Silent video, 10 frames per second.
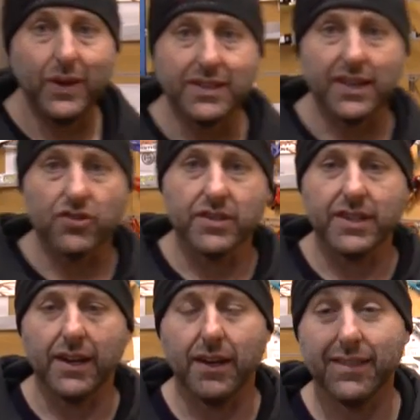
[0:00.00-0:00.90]
one's
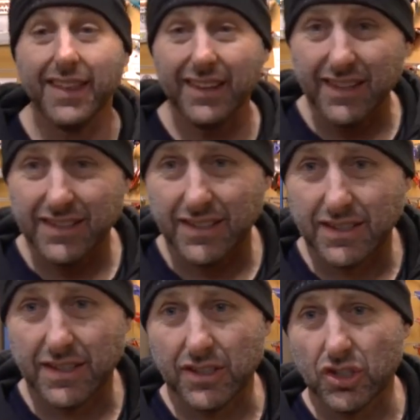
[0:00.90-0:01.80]
interesting. I think this
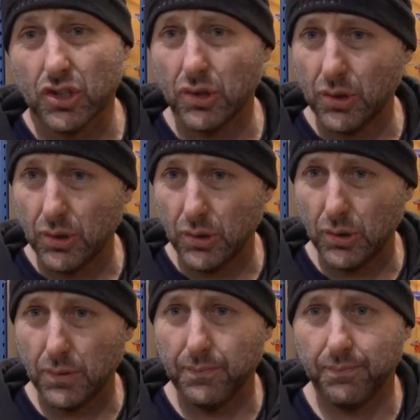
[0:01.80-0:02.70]
is the
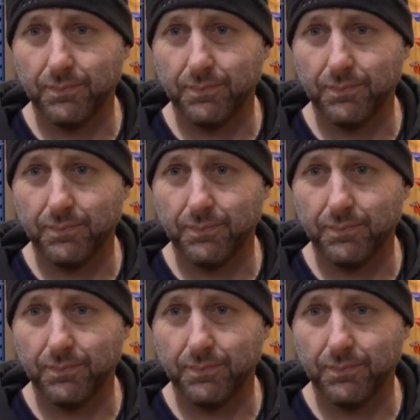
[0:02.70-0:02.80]
two,